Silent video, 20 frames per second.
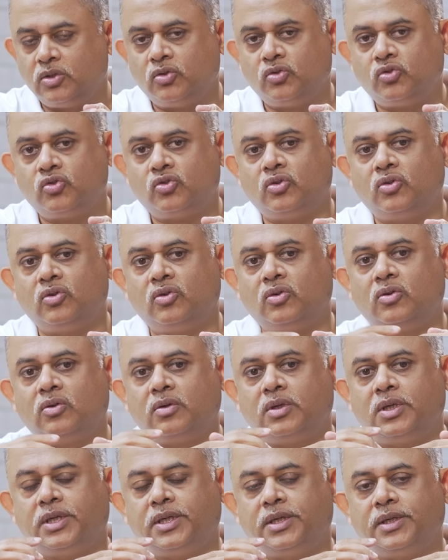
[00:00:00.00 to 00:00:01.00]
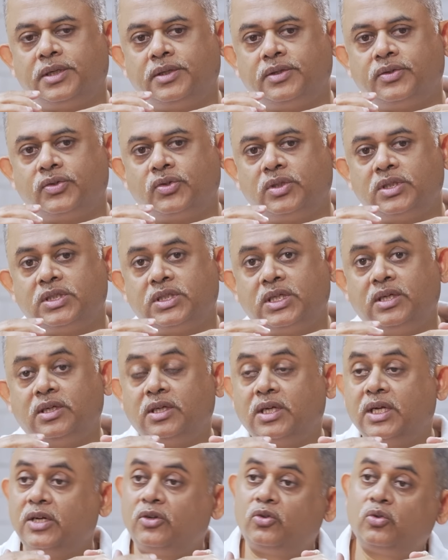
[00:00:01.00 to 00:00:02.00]
So the
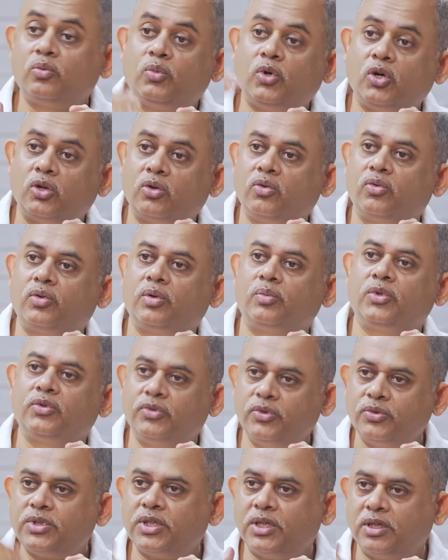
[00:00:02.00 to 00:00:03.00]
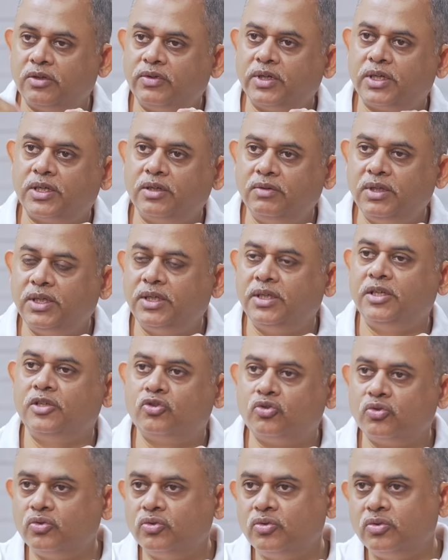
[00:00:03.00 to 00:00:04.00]
center had to borrow from the future, effectively
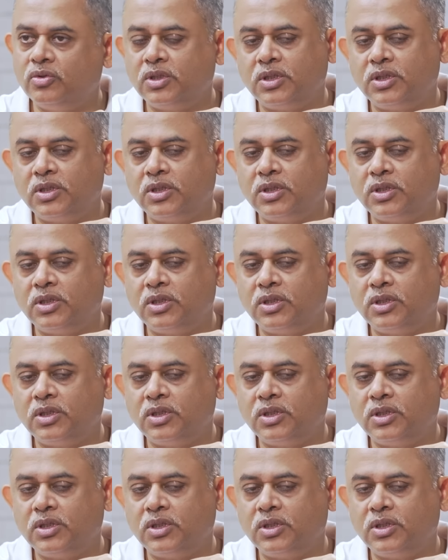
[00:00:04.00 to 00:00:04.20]
issue